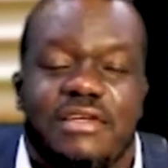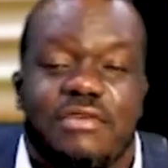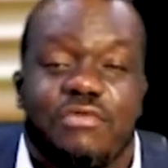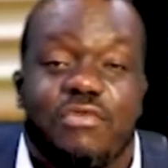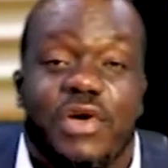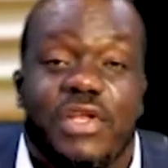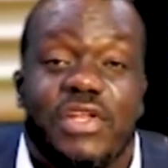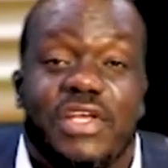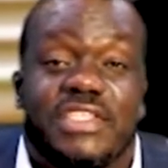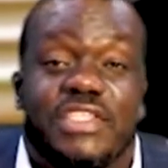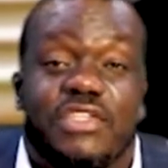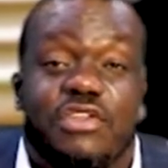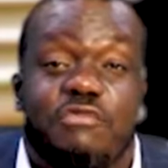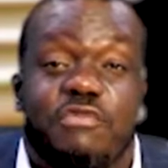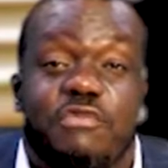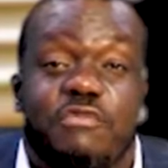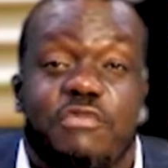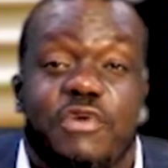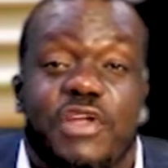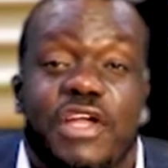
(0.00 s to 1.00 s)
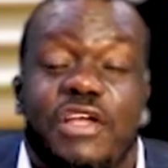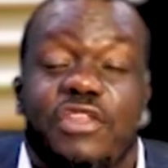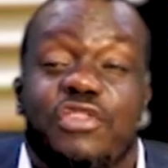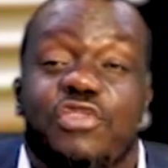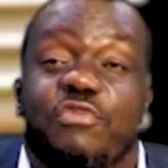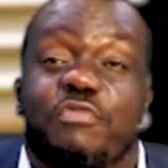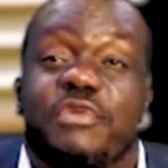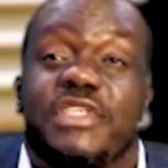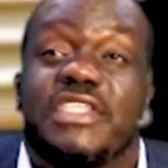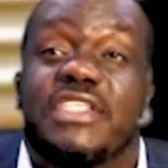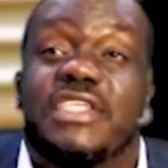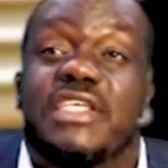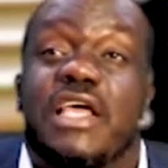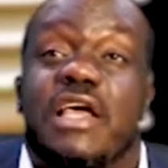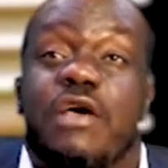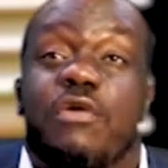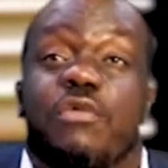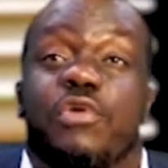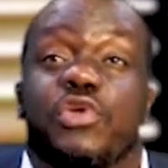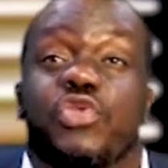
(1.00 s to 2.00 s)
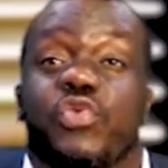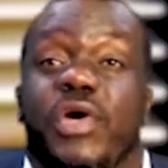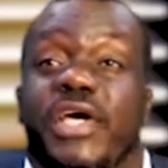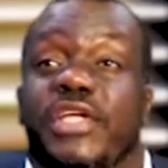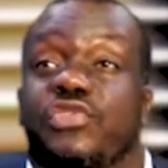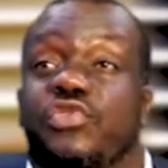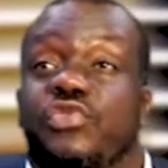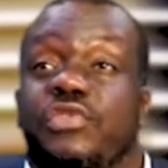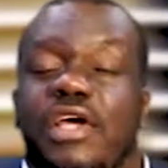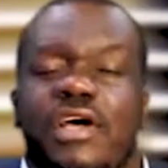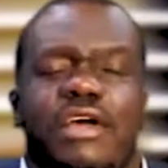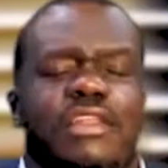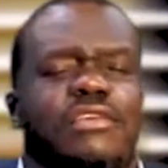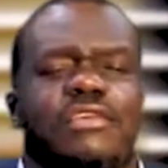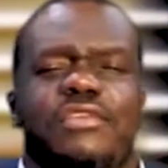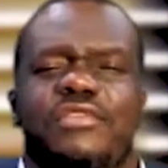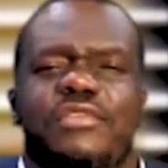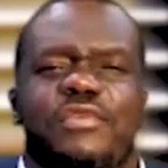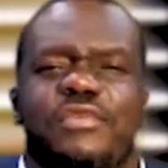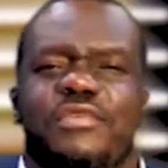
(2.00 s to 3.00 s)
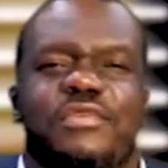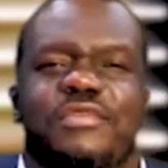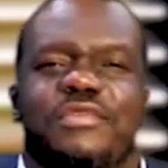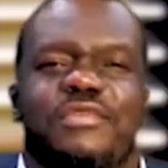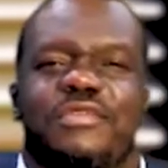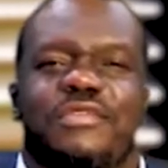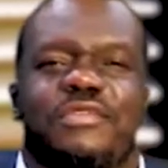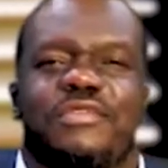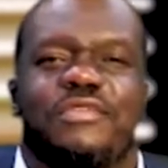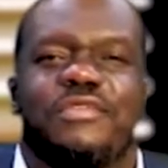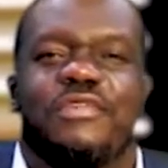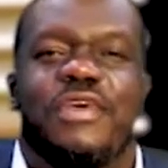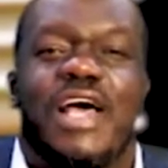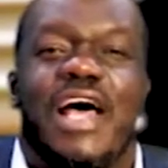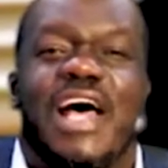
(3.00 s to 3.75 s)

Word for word: Why did I say don't be bothered? Don't be thinking, what do I do now? No, no, no, no, no, no.